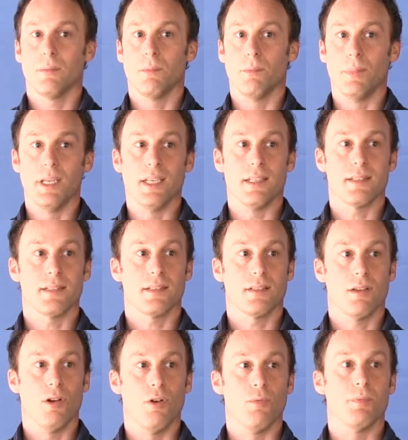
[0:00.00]
bliss,
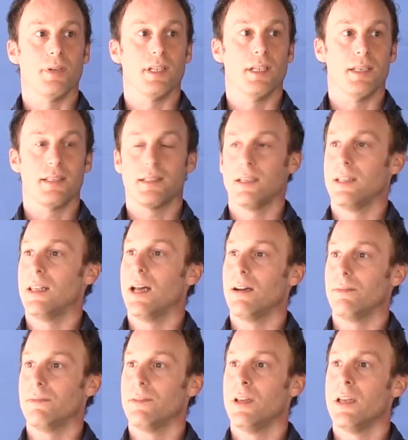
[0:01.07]
openness, and
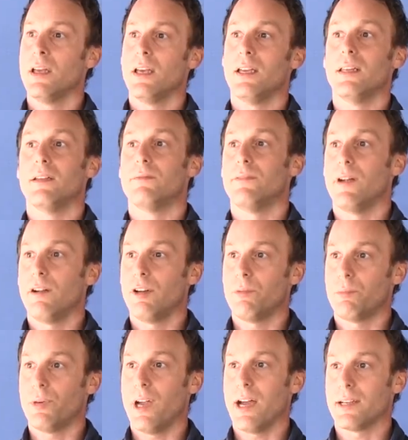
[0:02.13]
love in a very
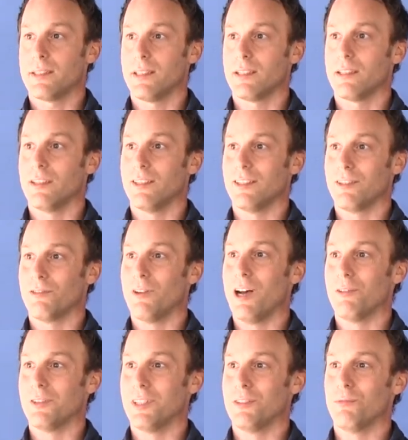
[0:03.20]
practical and
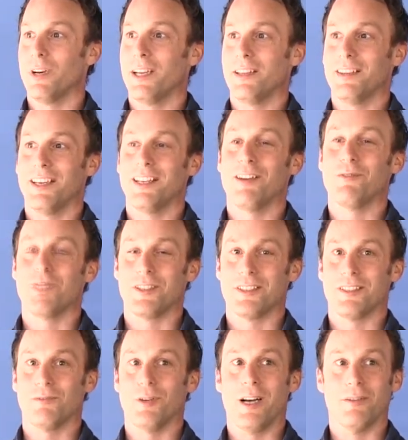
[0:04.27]
grounded way. And then I
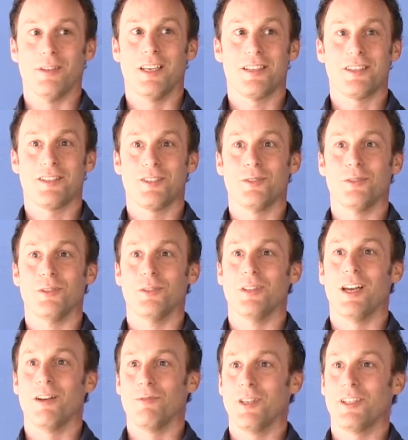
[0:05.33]
was, wow, that's too good.
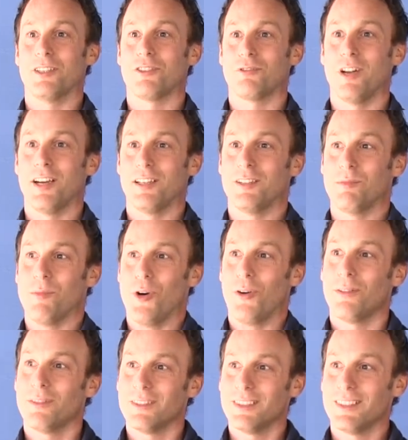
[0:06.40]
I want to try it more.
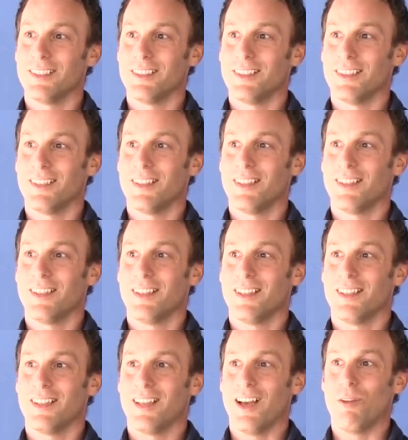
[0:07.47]

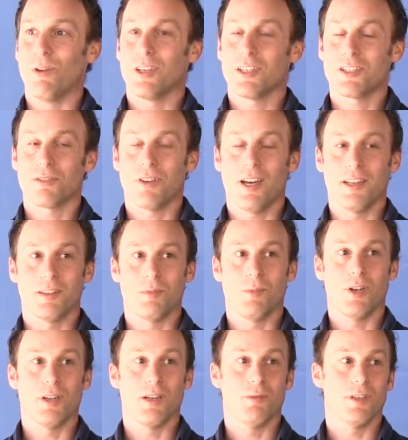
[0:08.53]
I want to try it
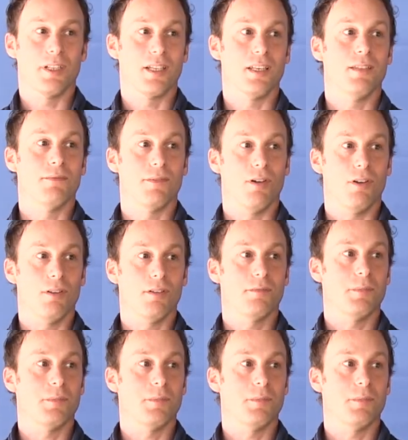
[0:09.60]
more and I want to give all of